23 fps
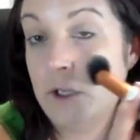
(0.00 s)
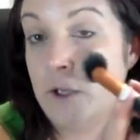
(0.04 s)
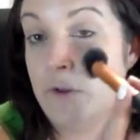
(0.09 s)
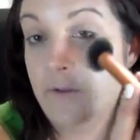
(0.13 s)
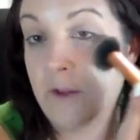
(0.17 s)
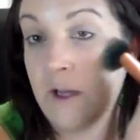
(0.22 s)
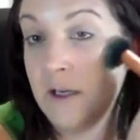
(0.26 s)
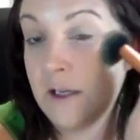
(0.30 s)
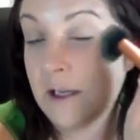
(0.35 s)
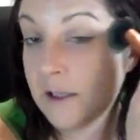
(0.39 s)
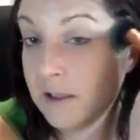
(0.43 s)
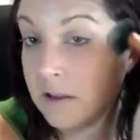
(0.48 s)
If
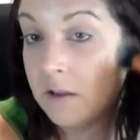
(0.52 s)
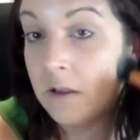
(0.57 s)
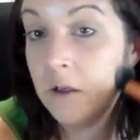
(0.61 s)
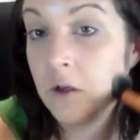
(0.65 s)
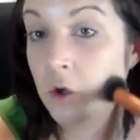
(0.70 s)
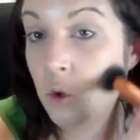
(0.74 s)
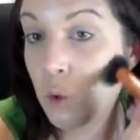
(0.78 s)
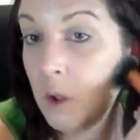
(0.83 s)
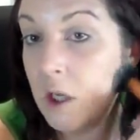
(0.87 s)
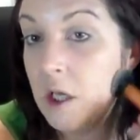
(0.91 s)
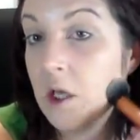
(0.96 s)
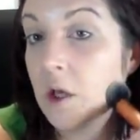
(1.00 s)
that doesn't
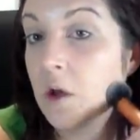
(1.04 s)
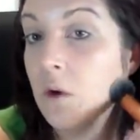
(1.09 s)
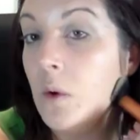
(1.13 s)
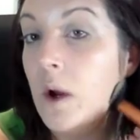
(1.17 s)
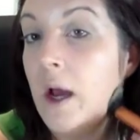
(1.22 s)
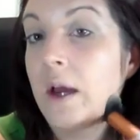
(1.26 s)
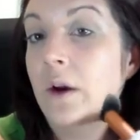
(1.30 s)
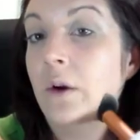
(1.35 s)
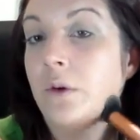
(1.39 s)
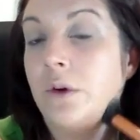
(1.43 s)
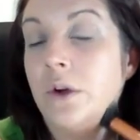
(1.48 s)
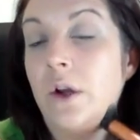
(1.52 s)
annoy you,
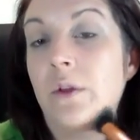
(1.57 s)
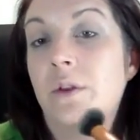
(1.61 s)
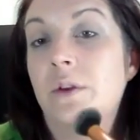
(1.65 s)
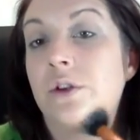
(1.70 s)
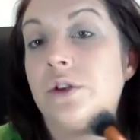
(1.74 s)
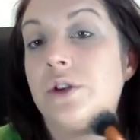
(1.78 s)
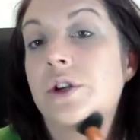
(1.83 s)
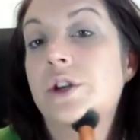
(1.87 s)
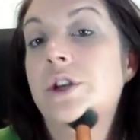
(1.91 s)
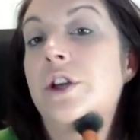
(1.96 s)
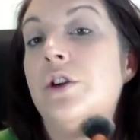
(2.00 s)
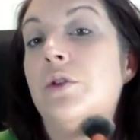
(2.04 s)
I don't know
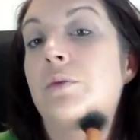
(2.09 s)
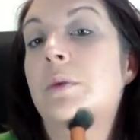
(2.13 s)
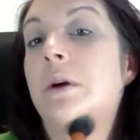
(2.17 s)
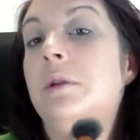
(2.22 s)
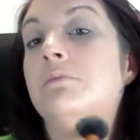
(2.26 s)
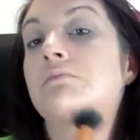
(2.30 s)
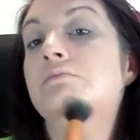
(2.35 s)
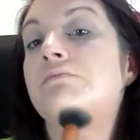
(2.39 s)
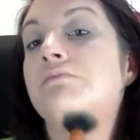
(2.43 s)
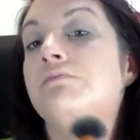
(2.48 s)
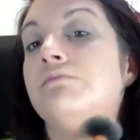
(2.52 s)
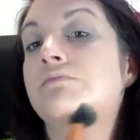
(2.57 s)
that you're human.